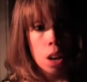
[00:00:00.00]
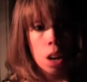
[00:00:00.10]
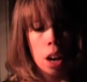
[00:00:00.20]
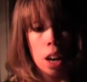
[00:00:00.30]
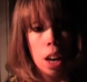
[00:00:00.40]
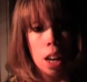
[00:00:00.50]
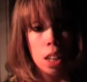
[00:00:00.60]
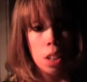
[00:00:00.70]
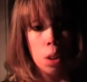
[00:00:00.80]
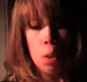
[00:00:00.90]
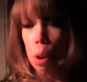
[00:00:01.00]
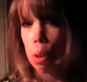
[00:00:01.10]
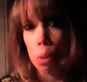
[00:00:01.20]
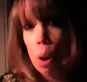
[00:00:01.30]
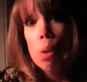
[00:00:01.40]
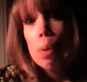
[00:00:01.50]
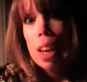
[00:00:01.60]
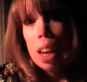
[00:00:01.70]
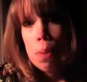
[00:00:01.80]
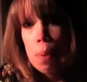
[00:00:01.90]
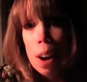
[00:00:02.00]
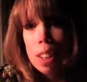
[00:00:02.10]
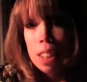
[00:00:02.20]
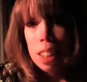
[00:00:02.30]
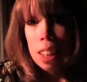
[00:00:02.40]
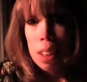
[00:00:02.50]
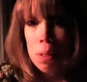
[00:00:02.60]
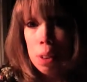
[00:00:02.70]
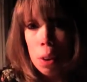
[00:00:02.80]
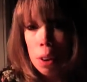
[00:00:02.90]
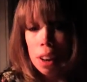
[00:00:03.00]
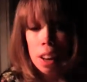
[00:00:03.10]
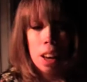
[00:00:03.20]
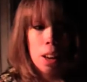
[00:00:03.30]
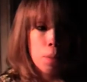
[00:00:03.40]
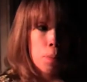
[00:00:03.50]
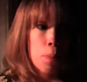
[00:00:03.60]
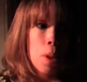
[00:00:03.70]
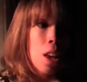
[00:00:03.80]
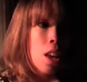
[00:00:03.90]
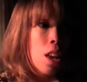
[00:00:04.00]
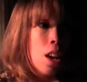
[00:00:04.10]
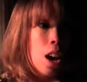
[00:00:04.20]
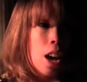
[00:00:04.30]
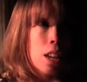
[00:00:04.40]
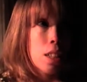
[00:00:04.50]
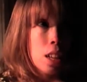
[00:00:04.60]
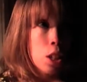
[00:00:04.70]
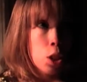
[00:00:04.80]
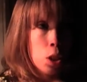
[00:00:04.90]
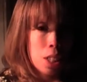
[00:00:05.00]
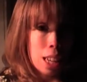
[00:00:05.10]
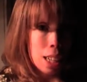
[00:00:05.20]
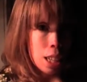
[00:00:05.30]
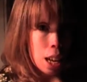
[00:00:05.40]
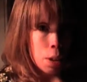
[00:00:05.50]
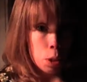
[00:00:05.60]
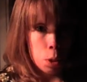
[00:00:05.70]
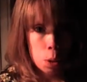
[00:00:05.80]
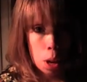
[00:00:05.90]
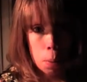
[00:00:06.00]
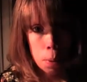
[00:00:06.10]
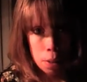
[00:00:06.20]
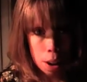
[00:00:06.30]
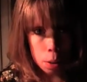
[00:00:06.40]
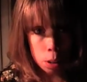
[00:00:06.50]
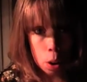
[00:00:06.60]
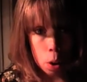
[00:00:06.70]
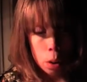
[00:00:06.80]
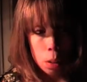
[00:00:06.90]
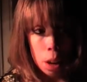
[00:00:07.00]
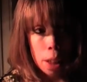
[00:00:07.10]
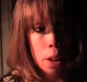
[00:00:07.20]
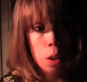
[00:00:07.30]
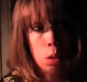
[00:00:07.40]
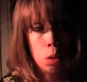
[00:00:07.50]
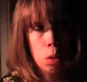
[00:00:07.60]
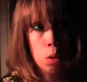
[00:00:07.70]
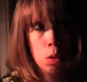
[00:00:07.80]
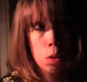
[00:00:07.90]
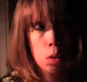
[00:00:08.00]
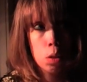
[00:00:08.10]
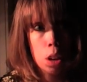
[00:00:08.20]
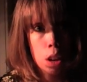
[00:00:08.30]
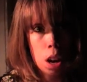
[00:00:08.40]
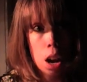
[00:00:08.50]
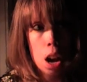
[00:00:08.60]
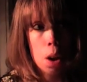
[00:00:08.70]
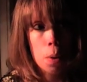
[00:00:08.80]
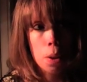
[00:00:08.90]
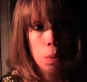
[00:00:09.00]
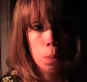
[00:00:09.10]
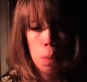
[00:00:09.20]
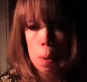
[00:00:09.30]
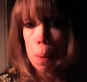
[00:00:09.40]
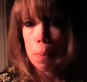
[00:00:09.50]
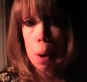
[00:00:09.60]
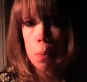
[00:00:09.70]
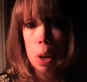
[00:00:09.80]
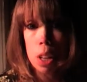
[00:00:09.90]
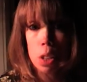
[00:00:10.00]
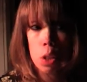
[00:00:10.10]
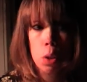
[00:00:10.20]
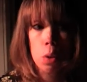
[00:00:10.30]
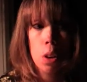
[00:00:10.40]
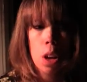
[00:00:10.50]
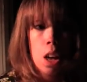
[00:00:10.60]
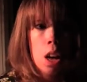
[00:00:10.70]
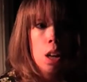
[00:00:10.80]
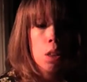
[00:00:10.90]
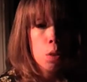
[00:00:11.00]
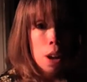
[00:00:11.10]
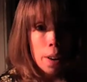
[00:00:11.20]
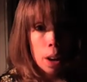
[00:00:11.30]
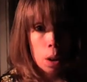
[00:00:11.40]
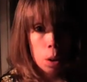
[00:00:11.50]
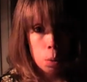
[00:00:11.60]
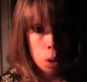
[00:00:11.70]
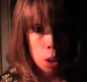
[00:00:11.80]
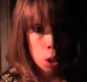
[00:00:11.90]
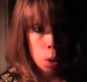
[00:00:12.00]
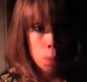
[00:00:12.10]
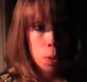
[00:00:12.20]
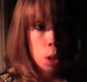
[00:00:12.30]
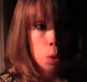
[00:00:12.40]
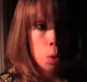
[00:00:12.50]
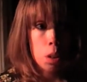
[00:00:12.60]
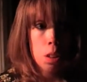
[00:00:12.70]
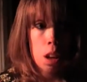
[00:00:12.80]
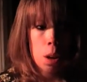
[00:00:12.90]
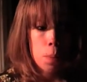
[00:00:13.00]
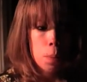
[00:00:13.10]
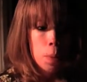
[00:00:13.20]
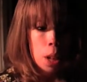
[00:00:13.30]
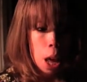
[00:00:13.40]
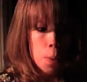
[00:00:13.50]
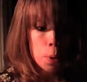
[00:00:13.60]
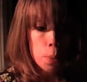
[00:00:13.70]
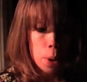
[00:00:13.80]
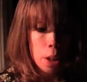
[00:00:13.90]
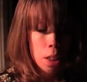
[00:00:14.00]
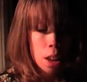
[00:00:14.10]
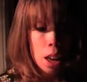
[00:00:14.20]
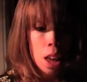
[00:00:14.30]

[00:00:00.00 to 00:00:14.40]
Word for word: I had a whole, whole weekend practically of yoga. Um, I had a session on Saturday which was a couple of hours long and then on Sunday I went me and my mum went to a three hour long workshop to do with um, labour and birthing